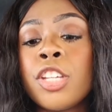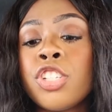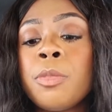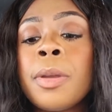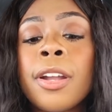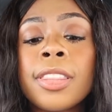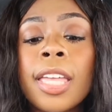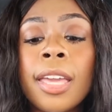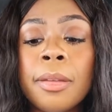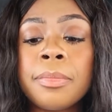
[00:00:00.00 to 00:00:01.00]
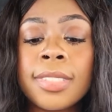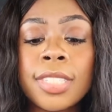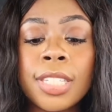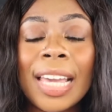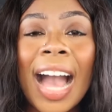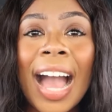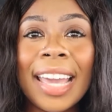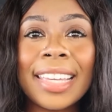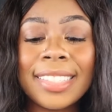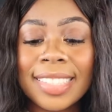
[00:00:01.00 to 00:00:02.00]
she beareth him to
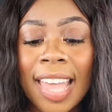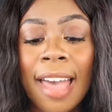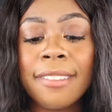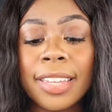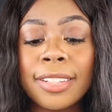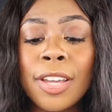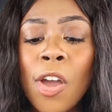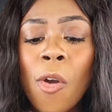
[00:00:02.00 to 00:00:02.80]
highest heaven.